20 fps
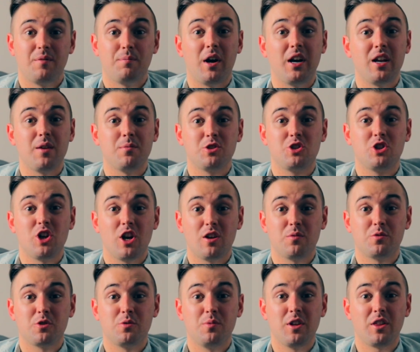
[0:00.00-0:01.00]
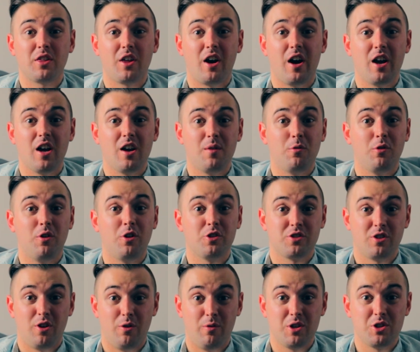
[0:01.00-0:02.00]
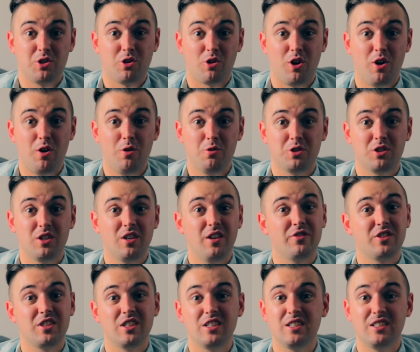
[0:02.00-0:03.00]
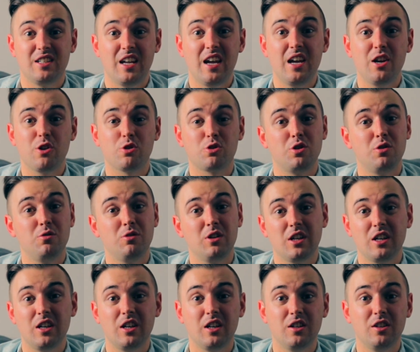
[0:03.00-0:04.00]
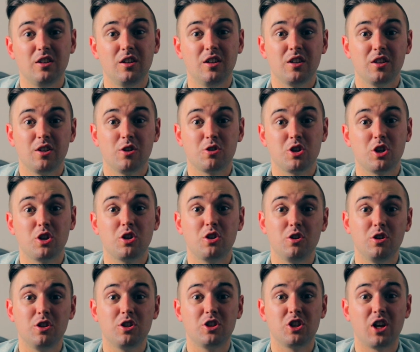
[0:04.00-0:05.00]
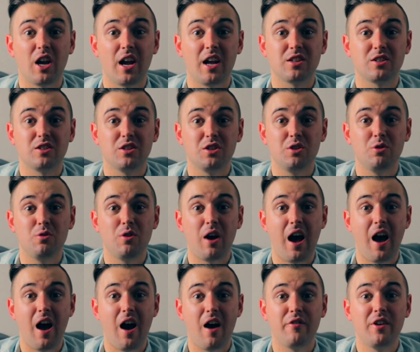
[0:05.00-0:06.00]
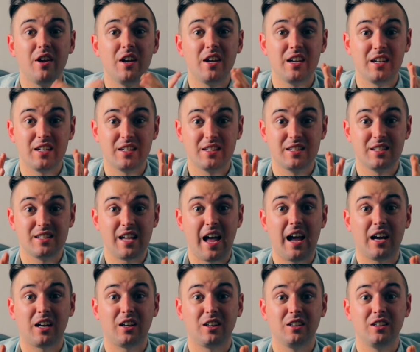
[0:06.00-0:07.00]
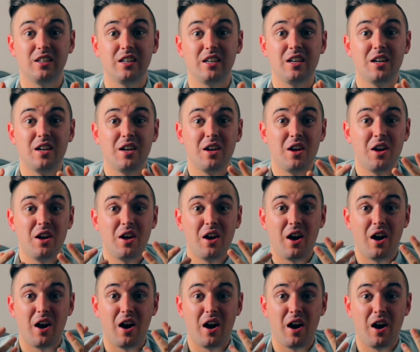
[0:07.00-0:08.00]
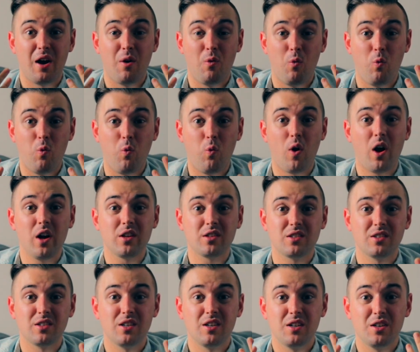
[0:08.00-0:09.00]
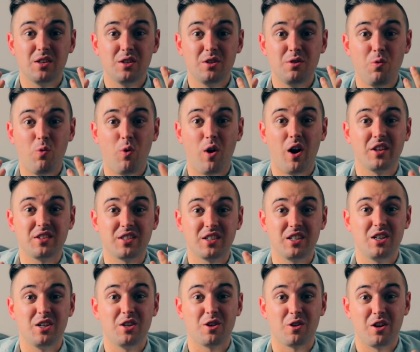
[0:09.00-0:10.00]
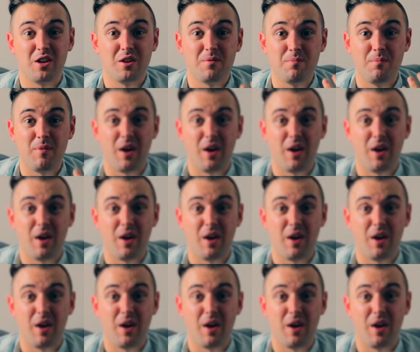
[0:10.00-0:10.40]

My name is Jacob Smith. I am, as always, your host. If today you're tuning in, there's a good chance that you have exactly what you want to hear in